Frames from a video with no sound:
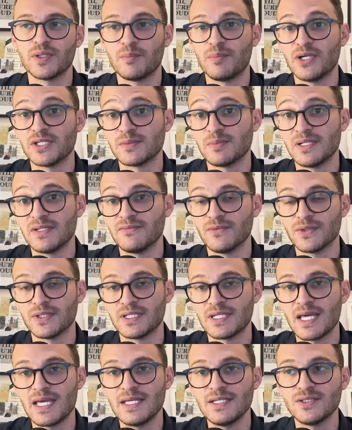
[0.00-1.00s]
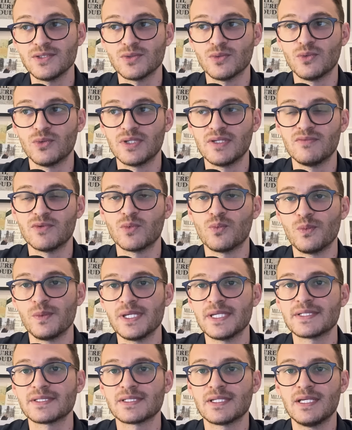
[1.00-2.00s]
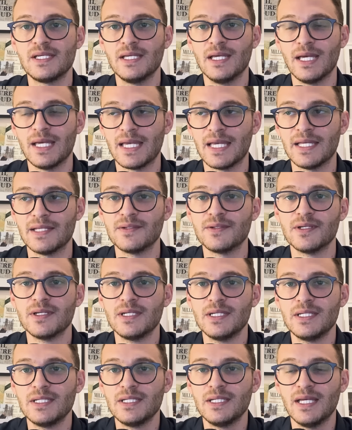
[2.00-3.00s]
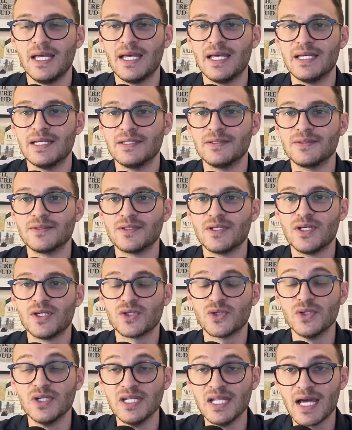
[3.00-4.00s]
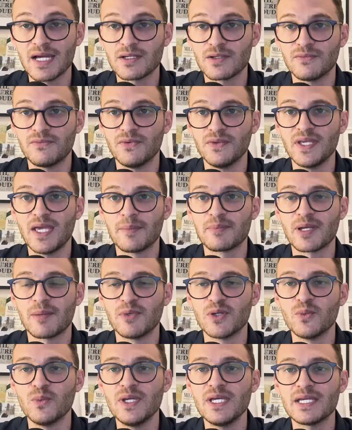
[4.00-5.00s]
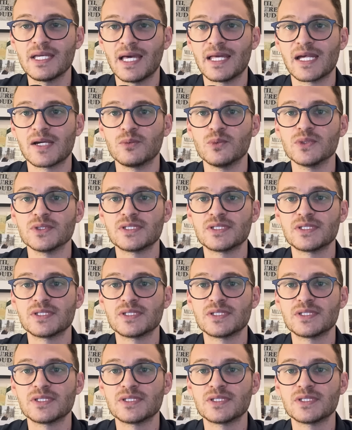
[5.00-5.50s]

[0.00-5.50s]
possibly for the days or even weeks ahead. And good luck for the upcoming week, and I will